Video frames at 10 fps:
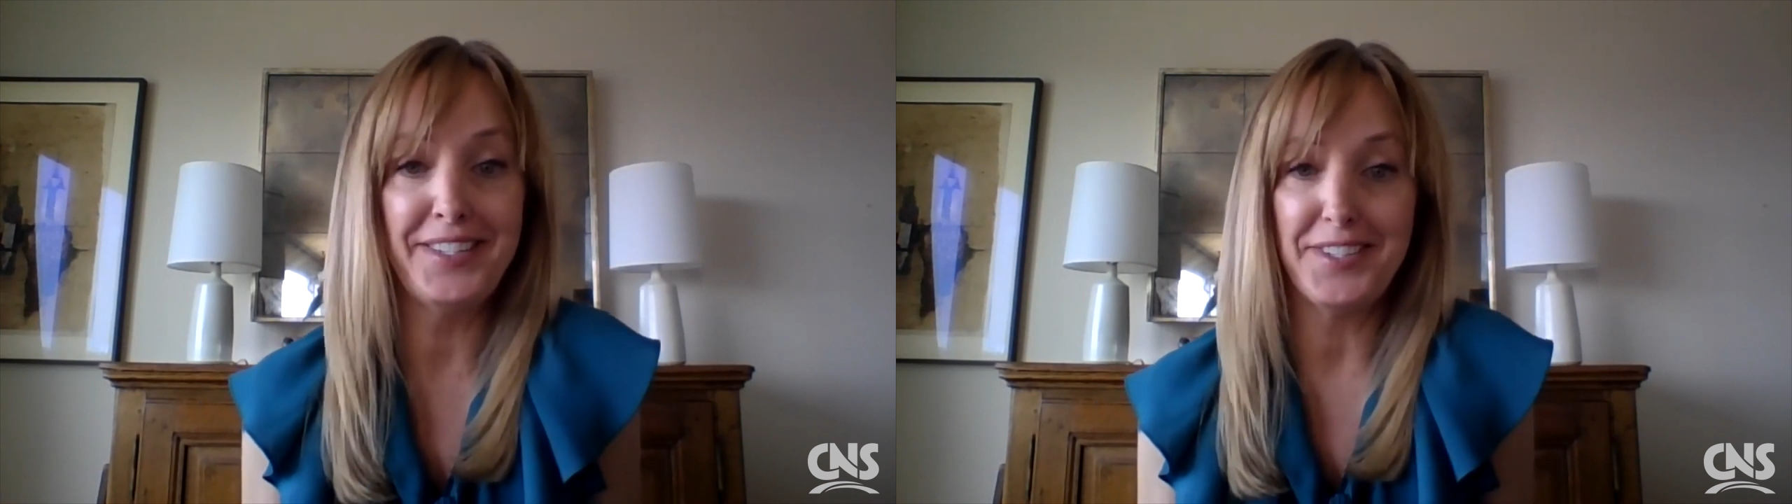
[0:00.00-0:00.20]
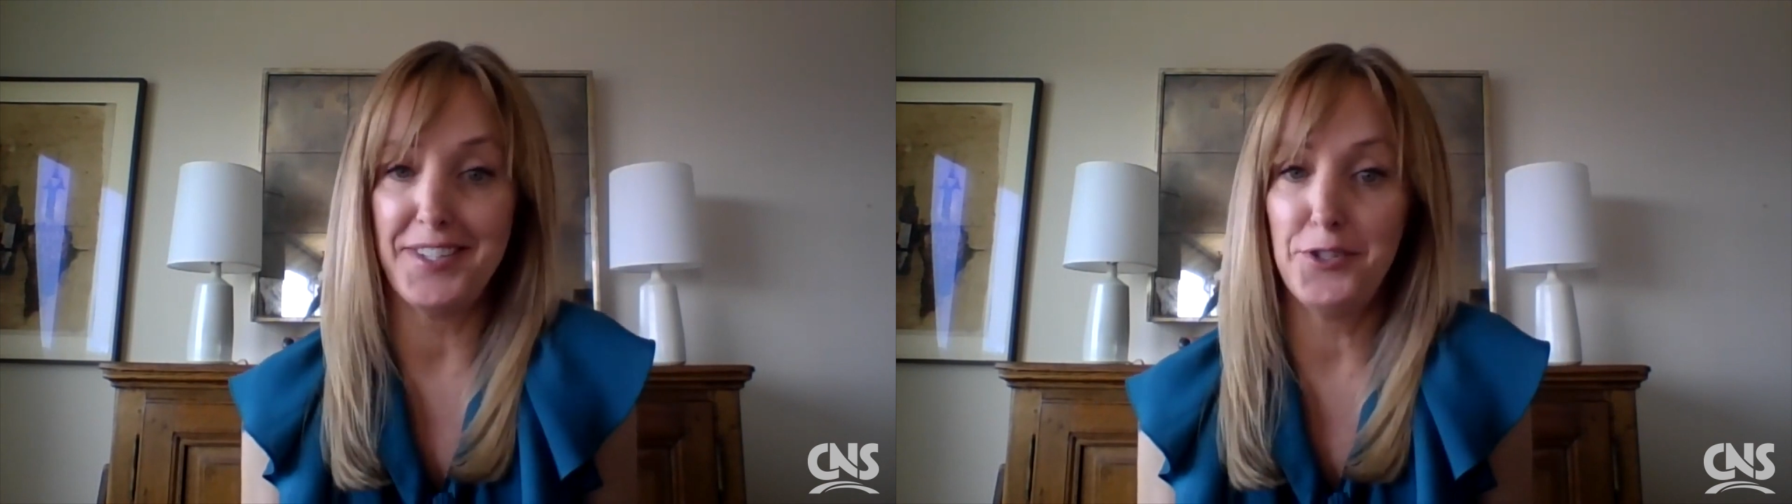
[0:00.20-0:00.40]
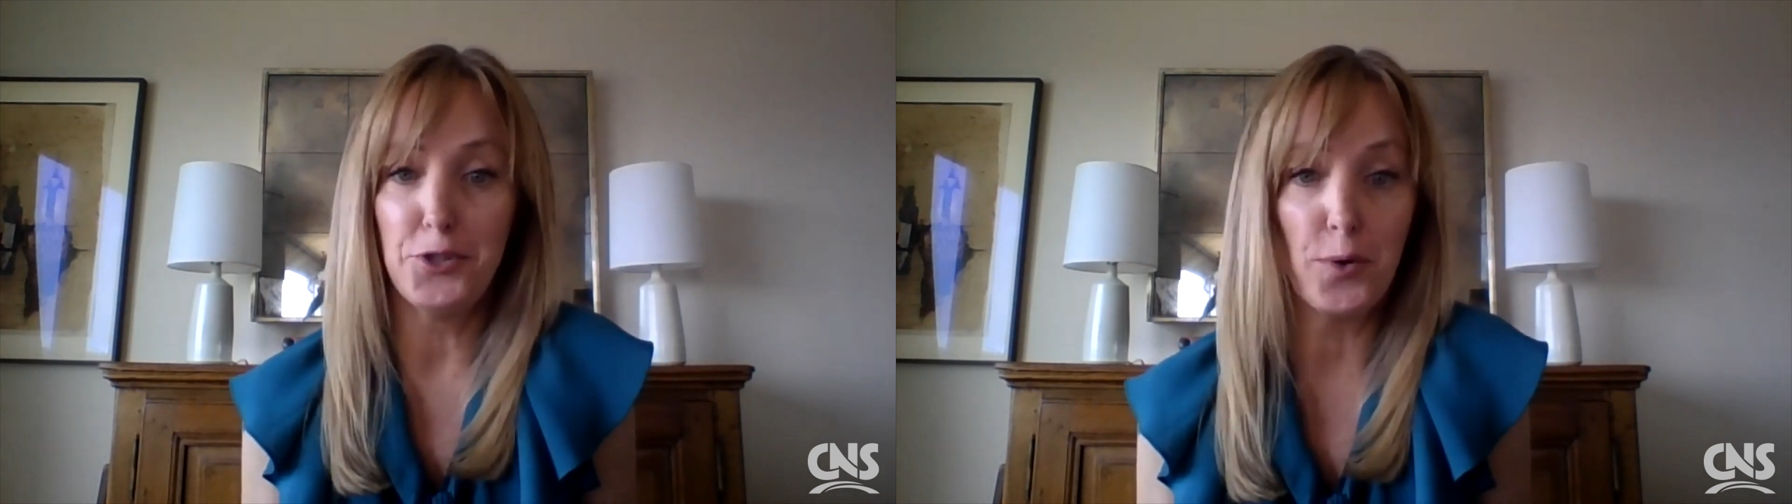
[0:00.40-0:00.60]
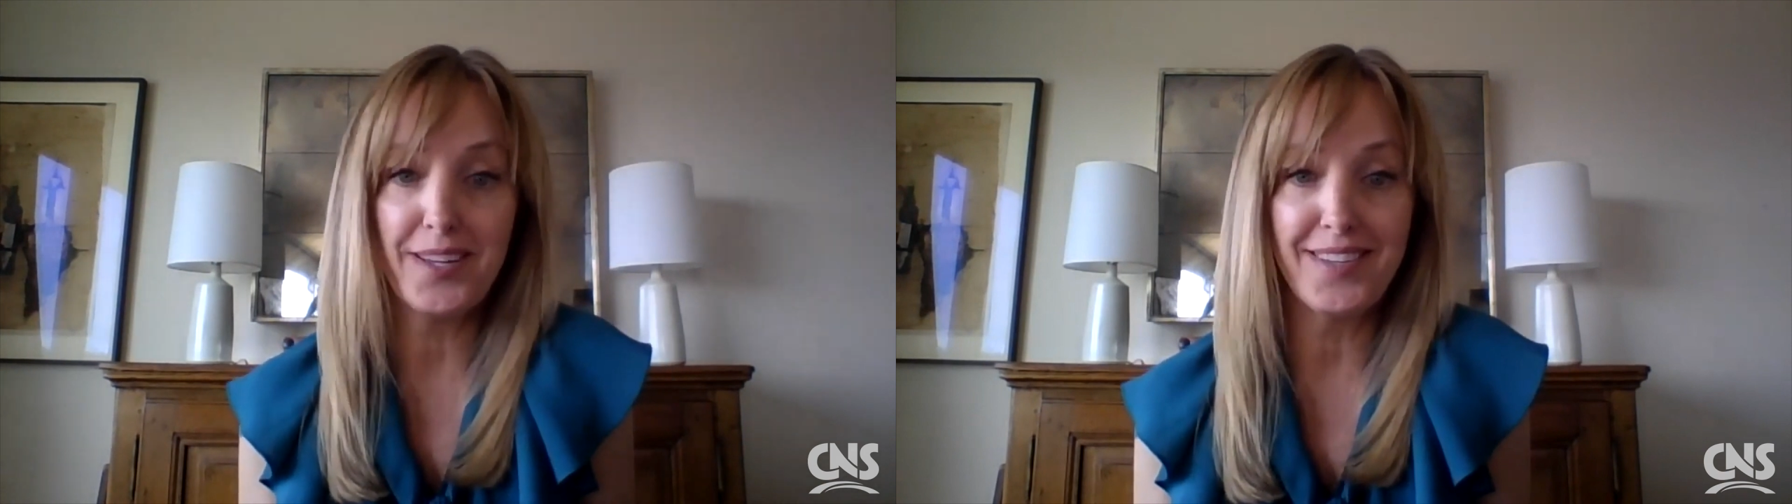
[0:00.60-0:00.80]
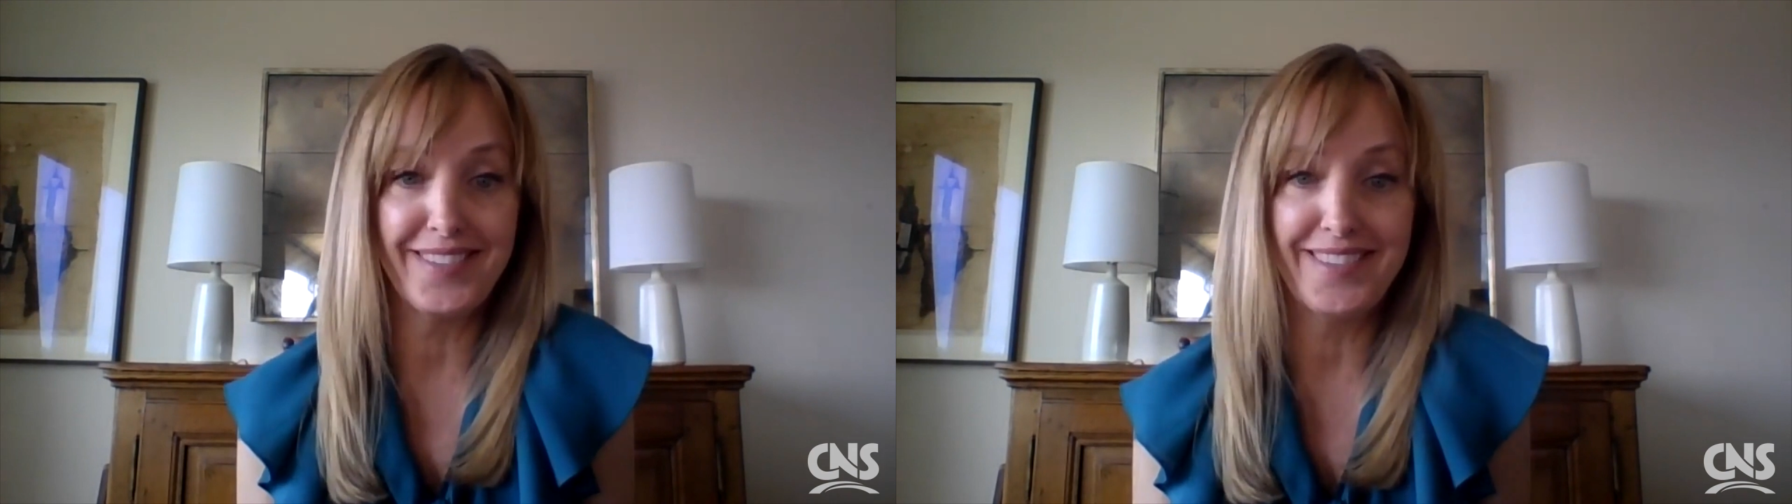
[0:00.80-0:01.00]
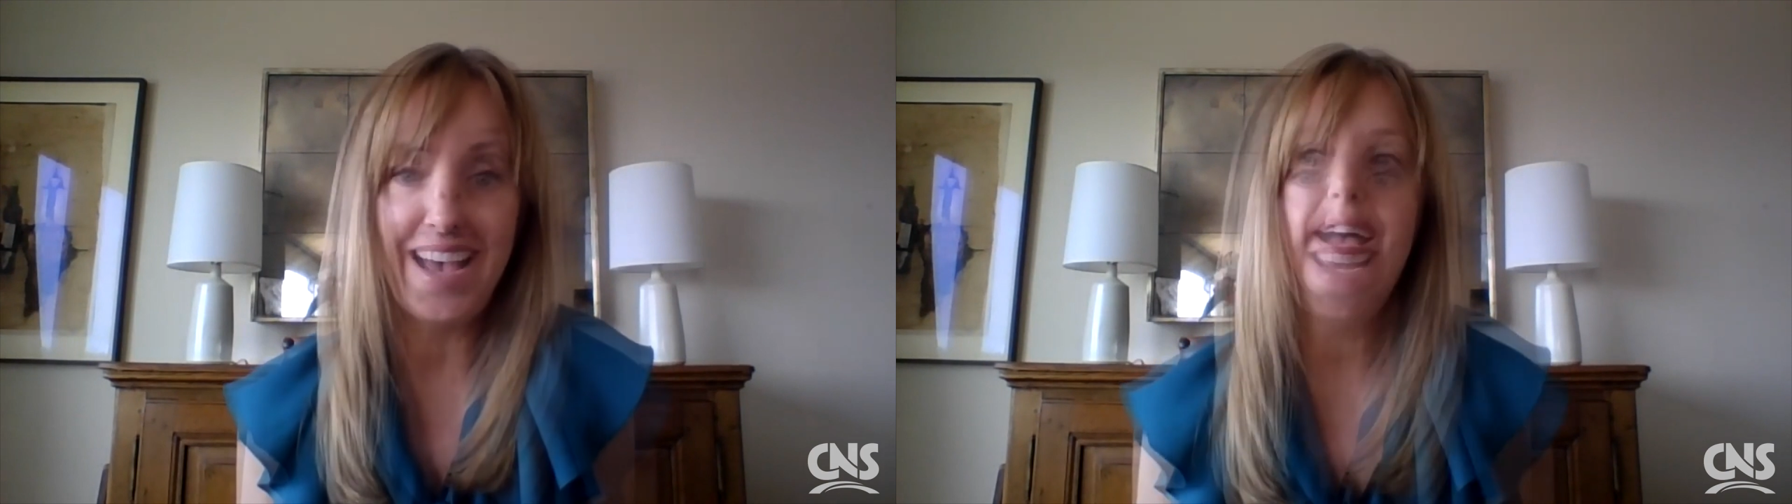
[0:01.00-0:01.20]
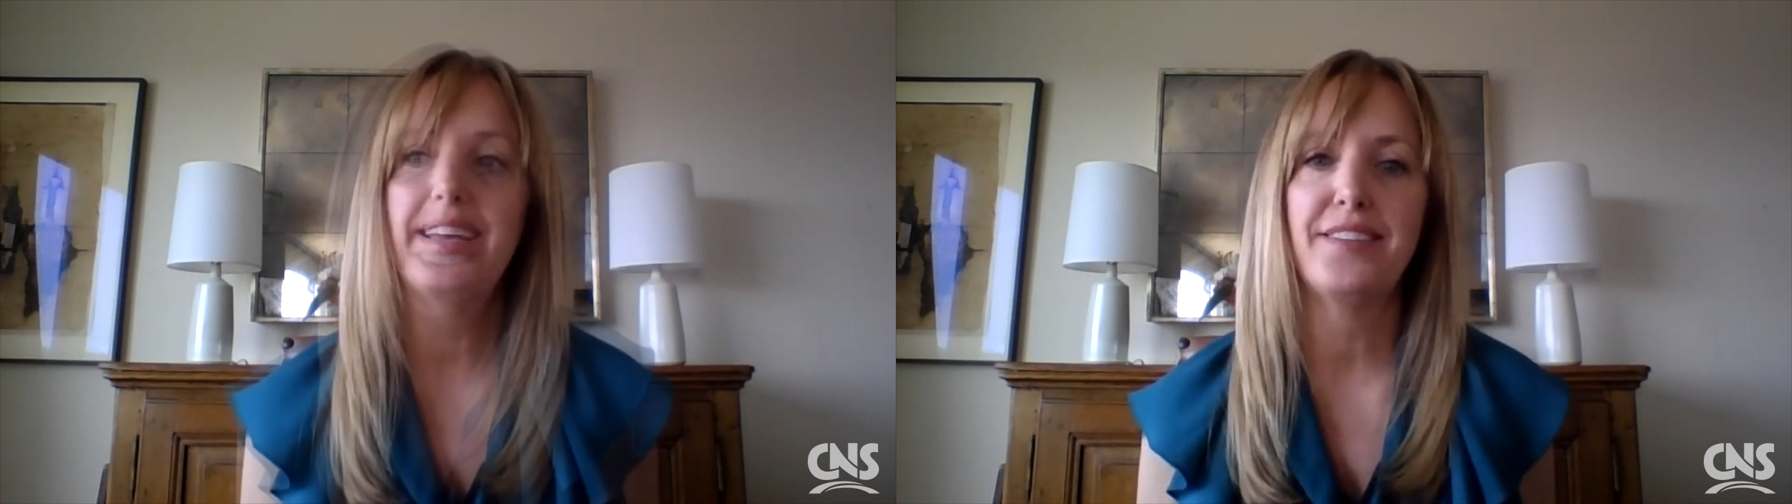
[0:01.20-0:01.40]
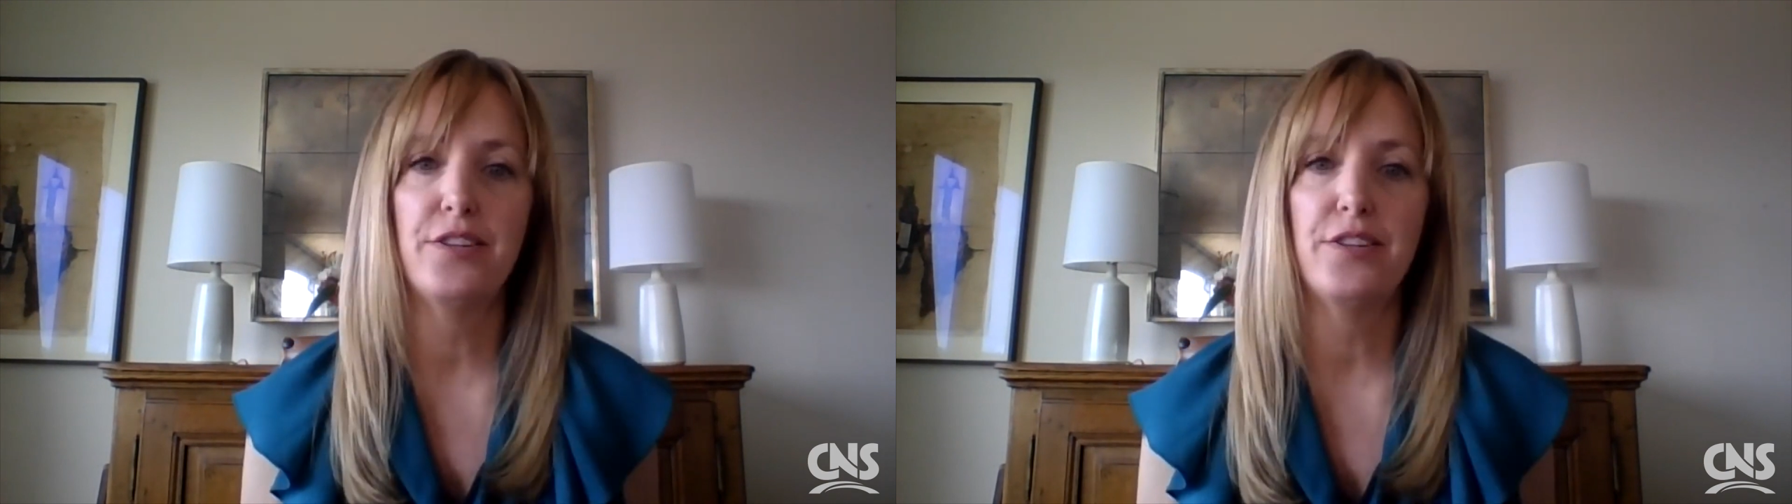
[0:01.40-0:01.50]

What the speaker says: enjoying his life.